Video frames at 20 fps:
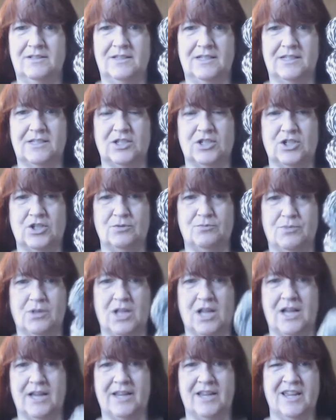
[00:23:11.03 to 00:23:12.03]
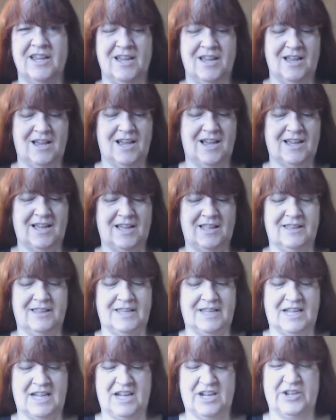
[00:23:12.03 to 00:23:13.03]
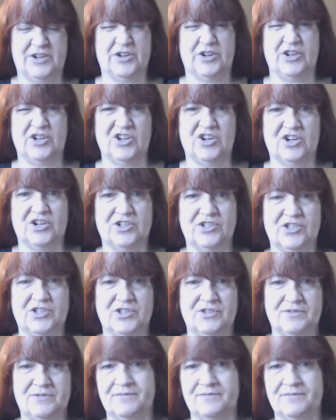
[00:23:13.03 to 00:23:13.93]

it's a two ply. I got like a hundred yards.